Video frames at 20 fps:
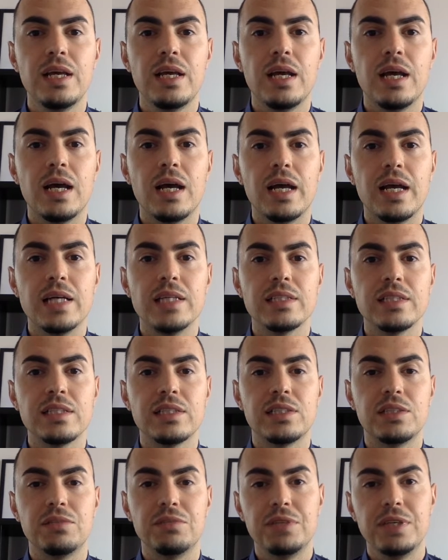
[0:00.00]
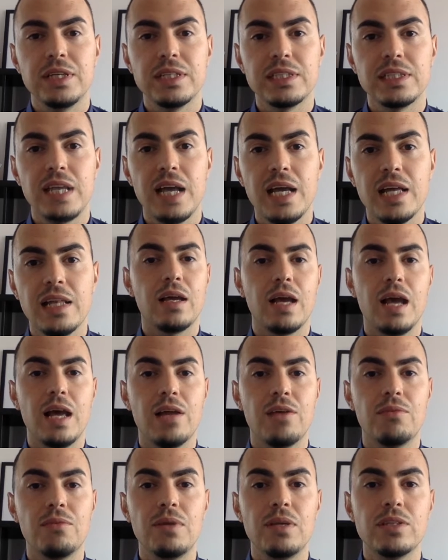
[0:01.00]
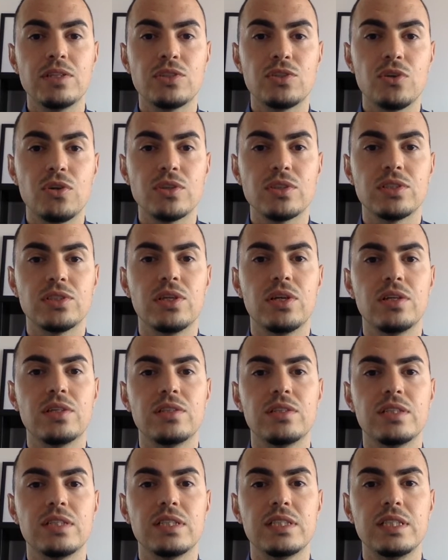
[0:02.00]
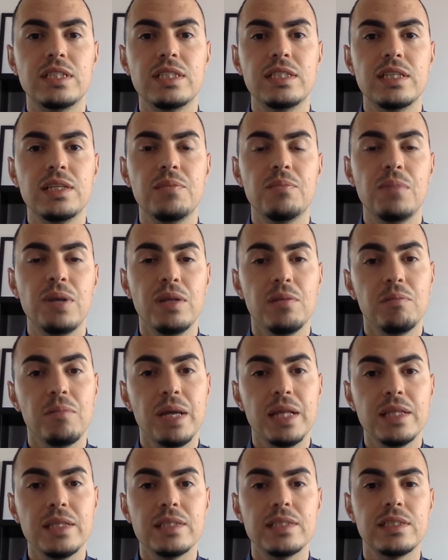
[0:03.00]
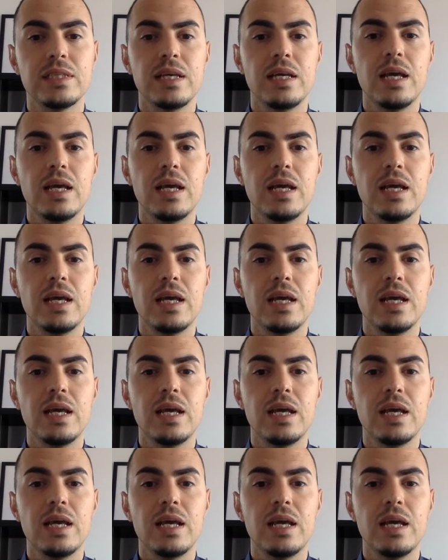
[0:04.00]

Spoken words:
against the Sevilla side that had a really strong start to the season, but Betis